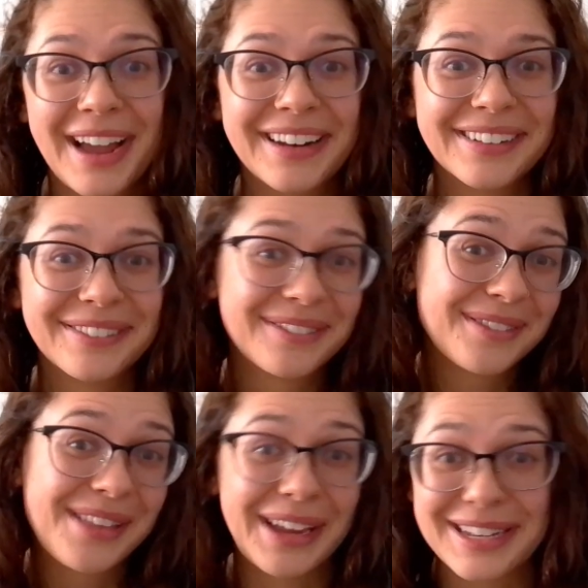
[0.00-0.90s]
I don't,
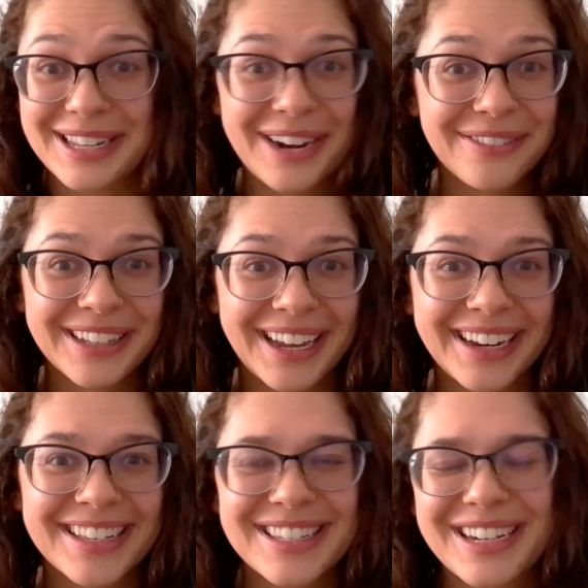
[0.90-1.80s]
like I said, I really
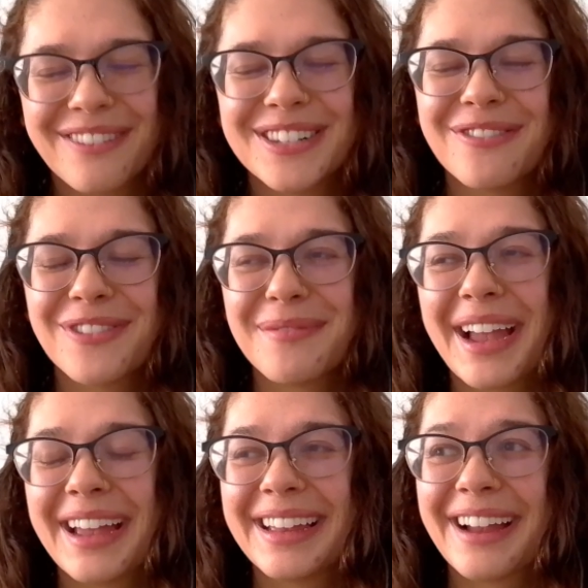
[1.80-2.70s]
like this stuff, so for
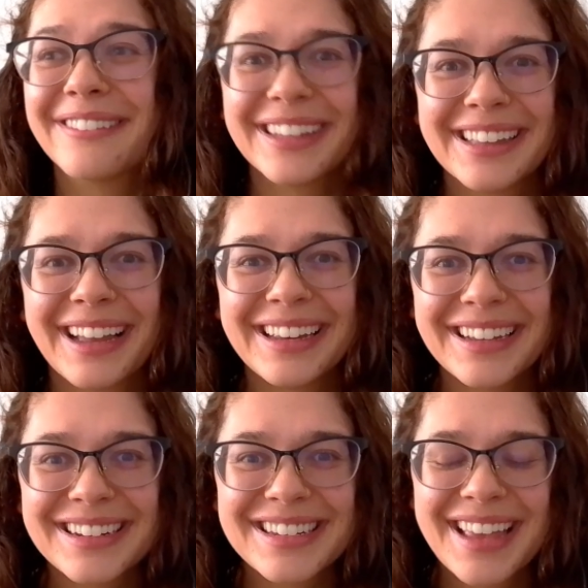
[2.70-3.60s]
me, I really like
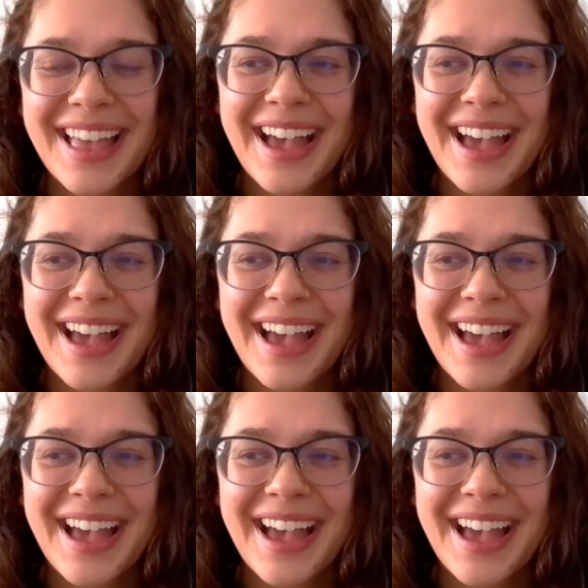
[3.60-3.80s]
it.